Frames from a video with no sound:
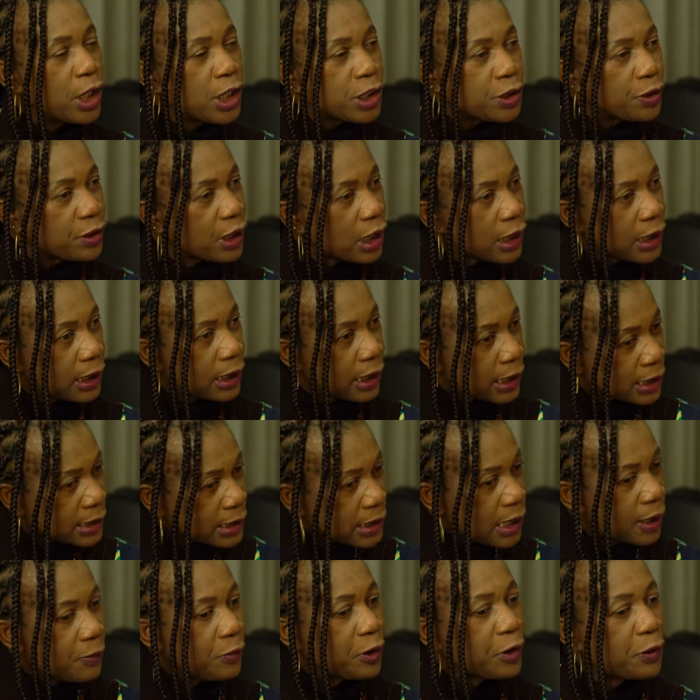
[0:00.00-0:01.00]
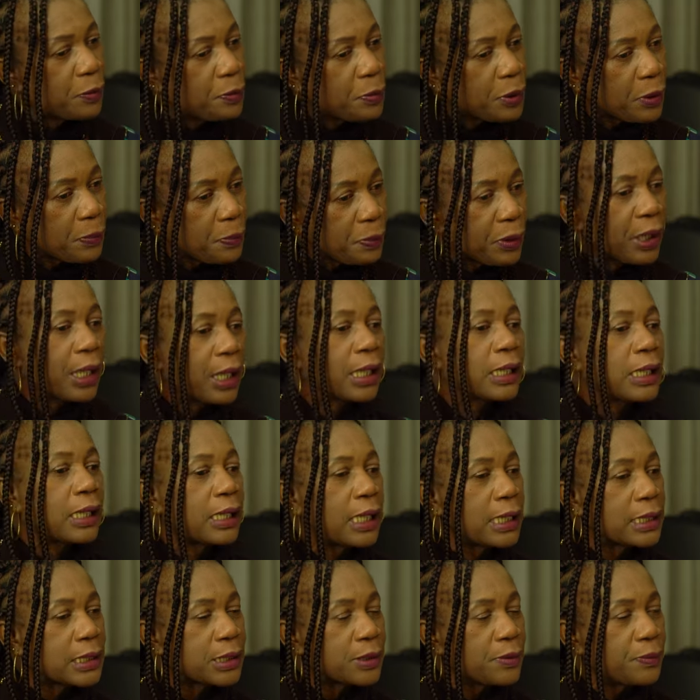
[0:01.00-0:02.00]
so that next time when you prepare the
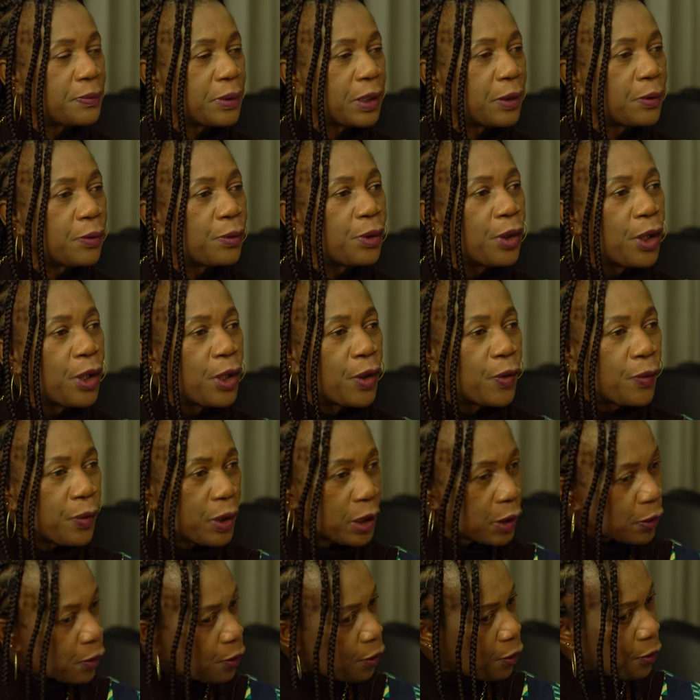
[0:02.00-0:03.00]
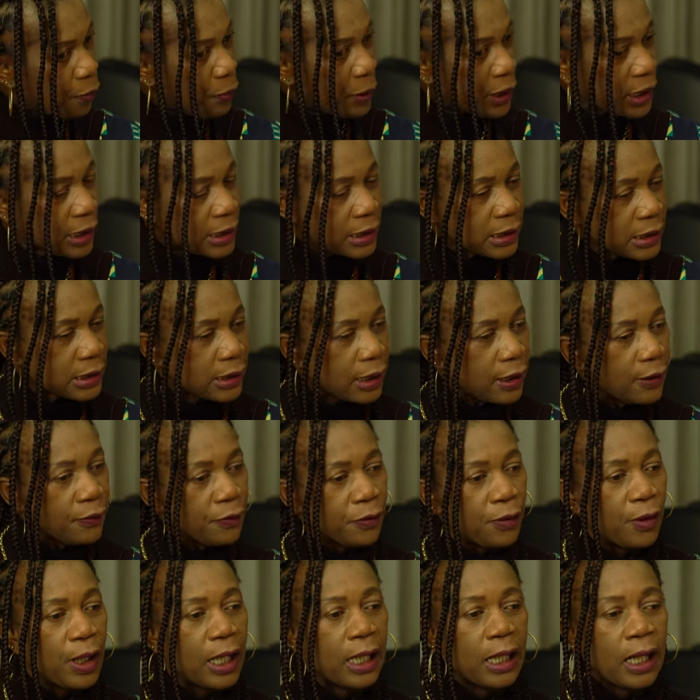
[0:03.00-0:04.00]
next meal, we incorporate
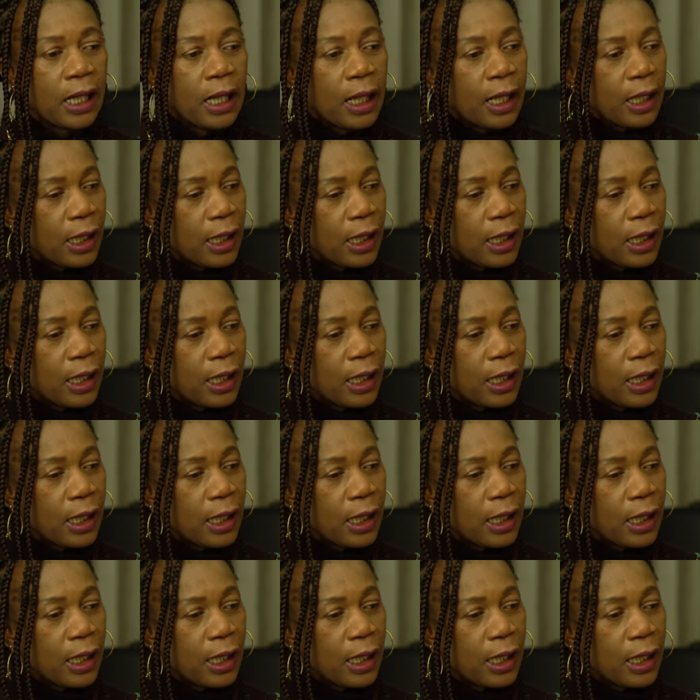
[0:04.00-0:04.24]
everyone.